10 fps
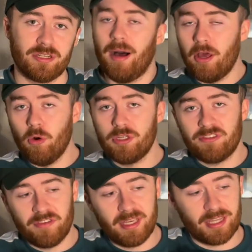But I always
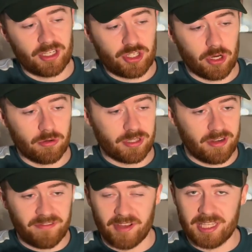think that shows the
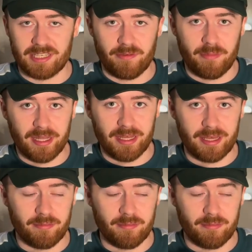defensive ability,